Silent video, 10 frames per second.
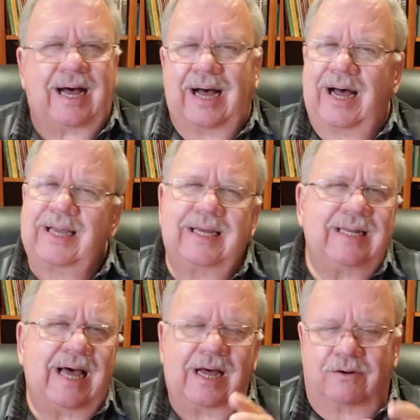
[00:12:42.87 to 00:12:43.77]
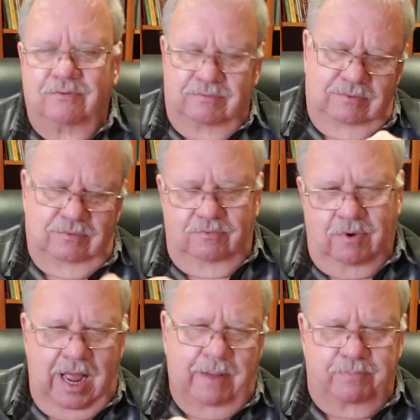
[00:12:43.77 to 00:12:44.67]
I cannot
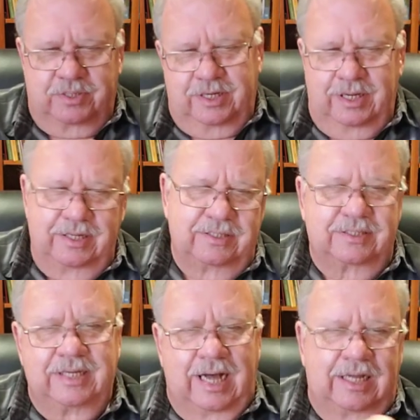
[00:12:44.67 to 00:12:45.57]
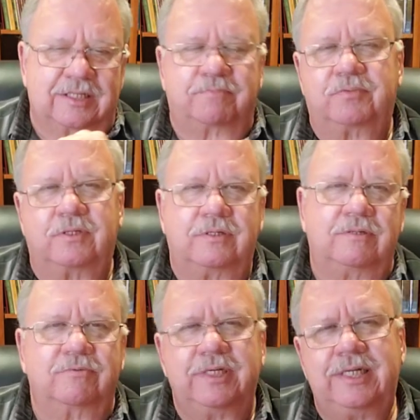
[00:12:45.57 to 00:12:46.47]
wrap today's
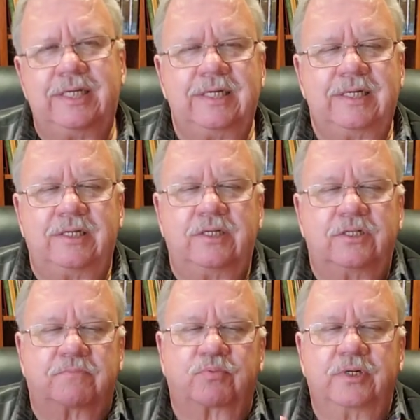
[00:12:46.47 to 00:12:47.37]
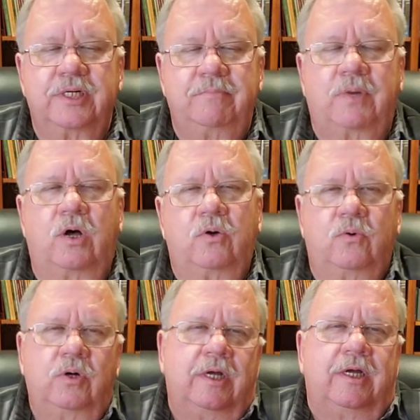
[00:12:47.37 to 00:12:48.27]
gospel reading in this pretty
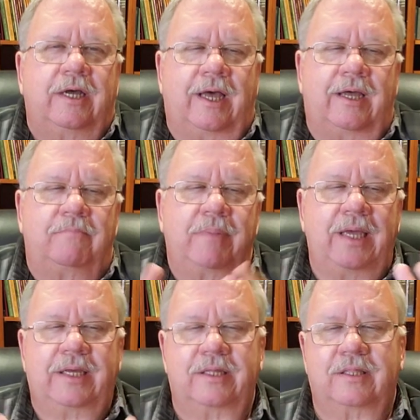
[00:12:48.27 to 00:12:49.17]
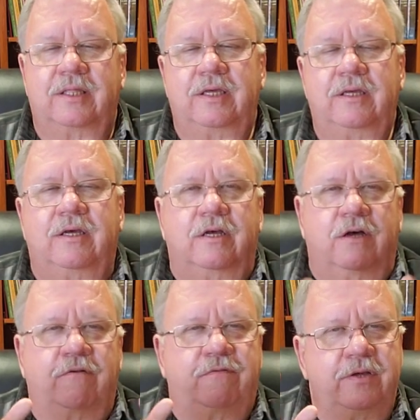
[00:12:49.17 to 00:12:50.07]
bow and make it the
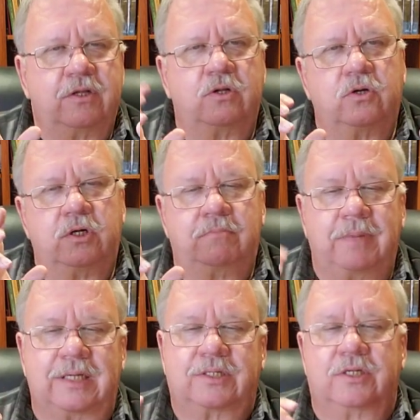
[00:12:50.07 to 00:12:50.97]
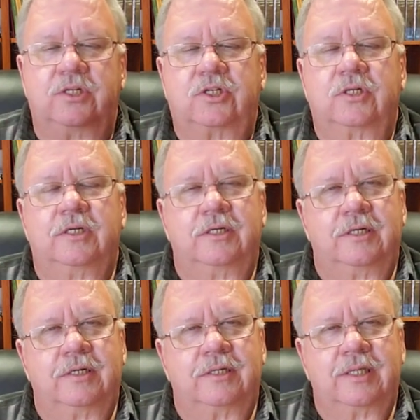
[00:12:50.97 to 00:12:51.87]
feel-good message
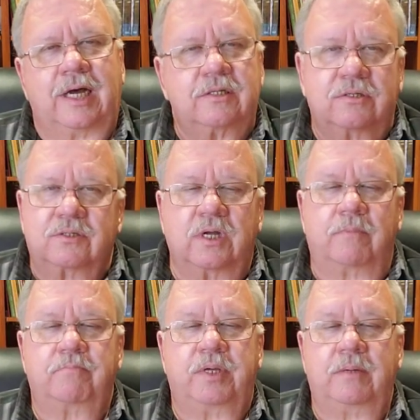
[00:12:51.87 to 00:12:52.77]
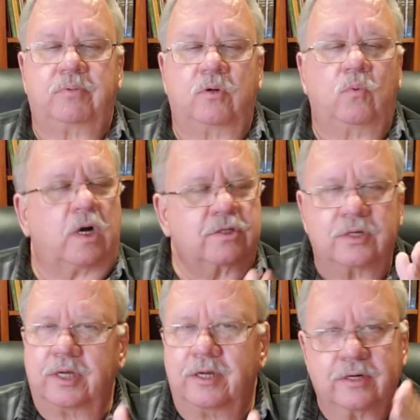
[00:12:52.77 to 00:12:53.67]
that some people want
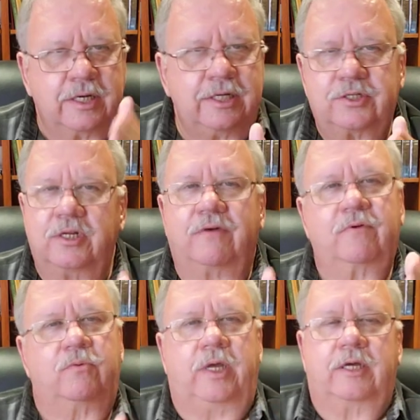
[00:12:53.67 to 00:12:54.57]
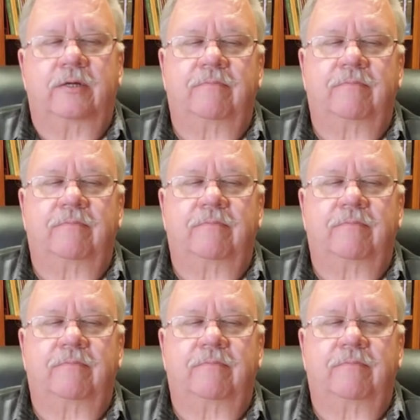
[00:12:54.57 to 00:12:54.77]
to hear each and every week.